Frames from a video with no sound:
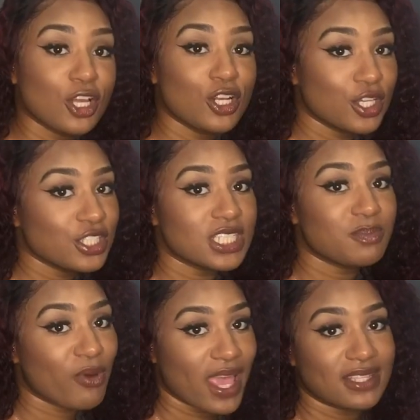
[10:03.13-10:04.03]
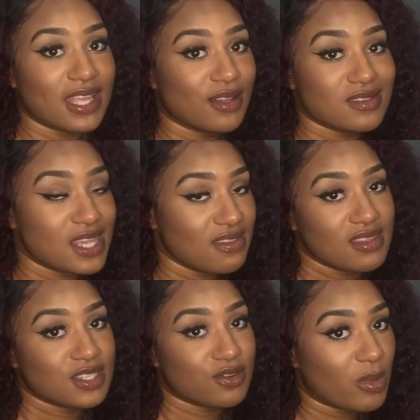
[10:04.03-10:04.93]
included breakdowns
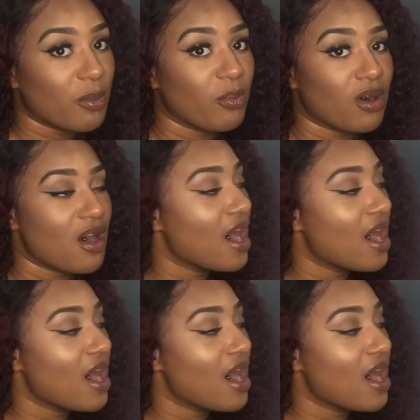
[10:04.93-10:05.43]
in this, remember.